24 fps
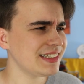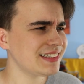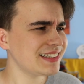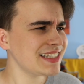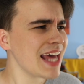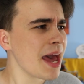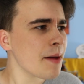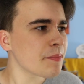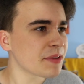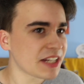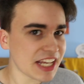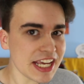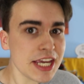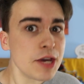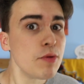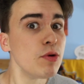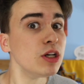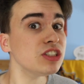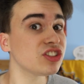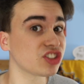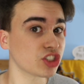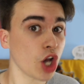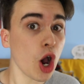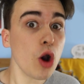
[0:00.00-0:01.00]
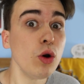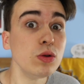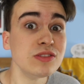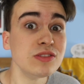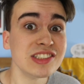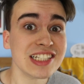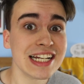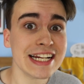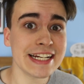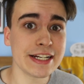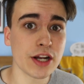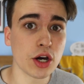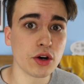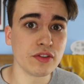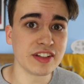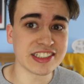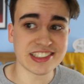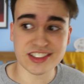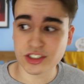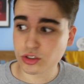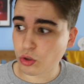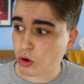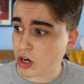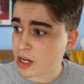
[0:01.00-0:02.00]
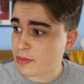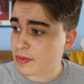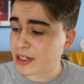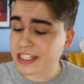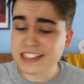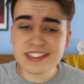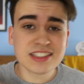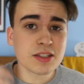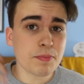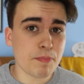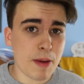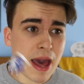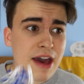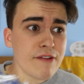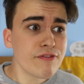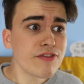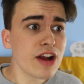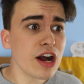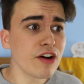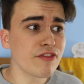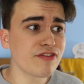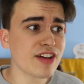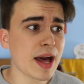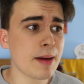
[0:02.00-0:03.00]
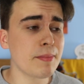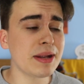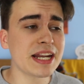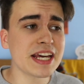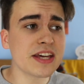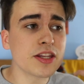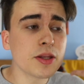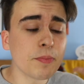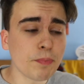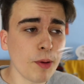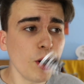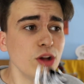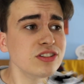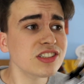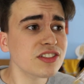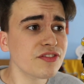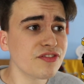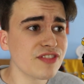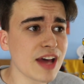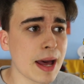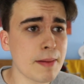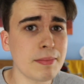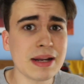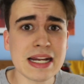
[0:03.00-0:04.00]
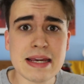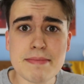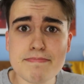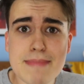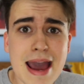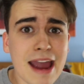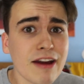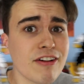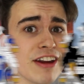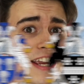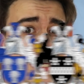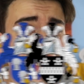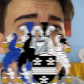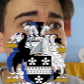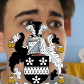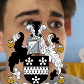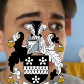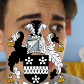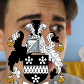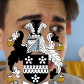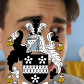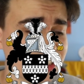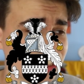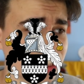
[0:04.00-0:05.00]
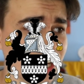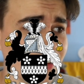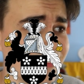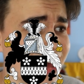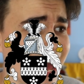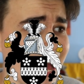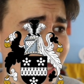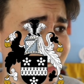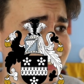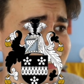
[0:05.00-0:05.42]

Except he would totally know this story because the Peverell family and the Potter family marry into each other